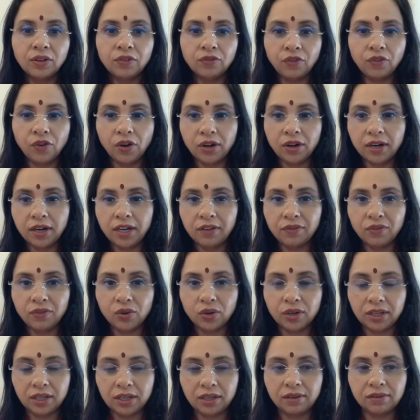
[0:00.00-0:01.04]
for a
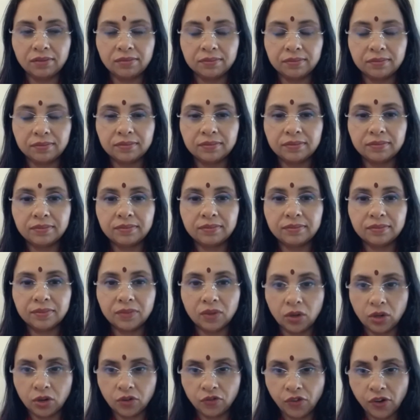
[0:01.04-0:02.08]
devotee
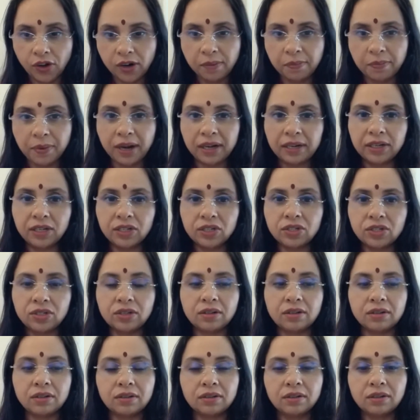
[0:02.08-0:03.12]
or for a
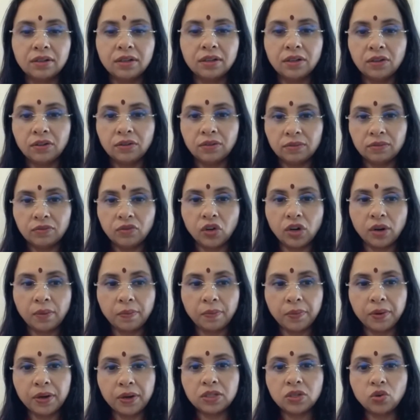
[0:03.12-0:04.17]
practitioner, for a
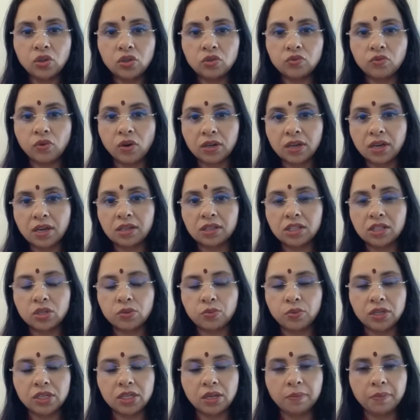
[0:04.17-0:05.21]
person who is walking in the
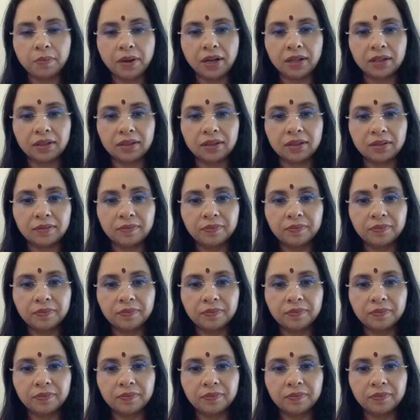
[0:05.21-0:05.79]
spiritual path,